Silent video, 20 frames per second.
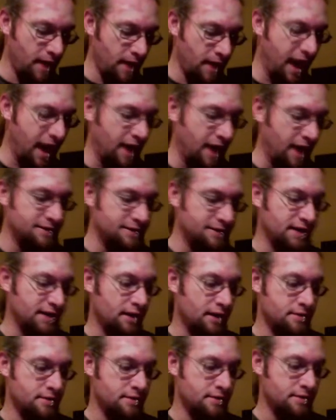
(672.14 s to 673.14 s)
And
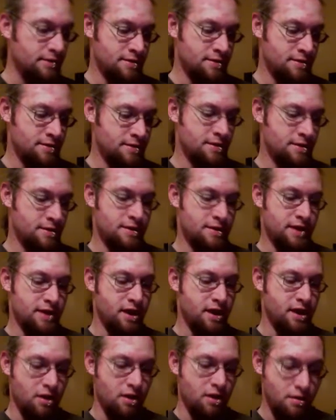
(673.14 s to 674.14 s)

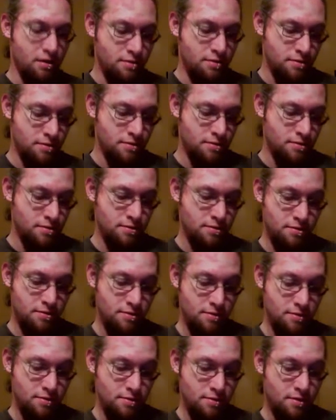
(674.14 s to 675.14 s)
here
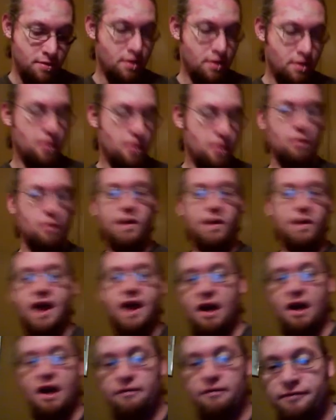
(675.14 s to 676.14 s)
we
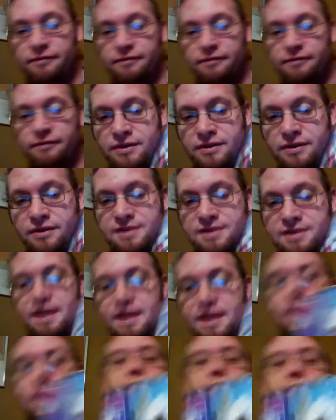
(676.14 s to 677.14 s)
have the
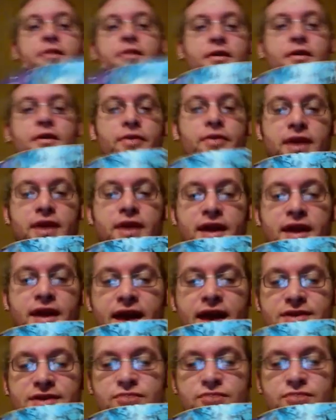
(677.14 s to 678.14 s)
setup, in
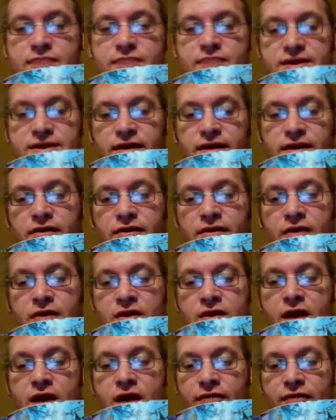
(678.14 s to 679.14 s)
case you missed it,
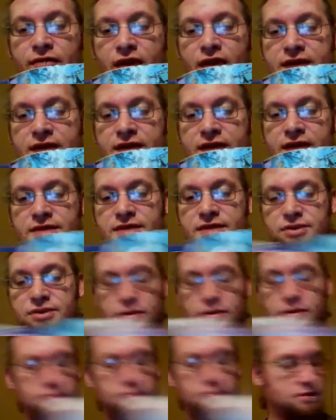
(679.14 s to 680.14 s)
of the last issue.